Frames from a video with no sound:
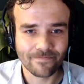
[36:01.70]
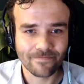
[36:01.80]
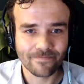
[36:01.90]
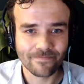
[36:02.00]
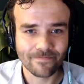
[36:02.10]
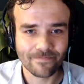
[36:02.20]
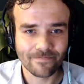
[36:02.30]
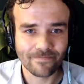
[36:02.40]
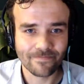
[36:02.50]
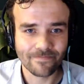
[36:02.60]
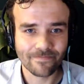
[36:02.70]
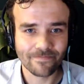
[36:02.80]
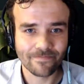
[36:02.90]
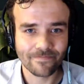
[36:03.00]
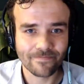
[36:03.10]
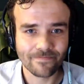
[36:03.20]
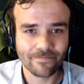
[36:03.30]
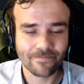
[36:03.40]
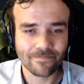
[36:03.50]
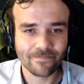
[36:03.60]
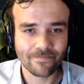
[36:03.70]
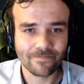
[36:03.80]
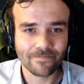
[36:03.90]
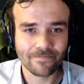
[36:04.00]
The person shown says nothing.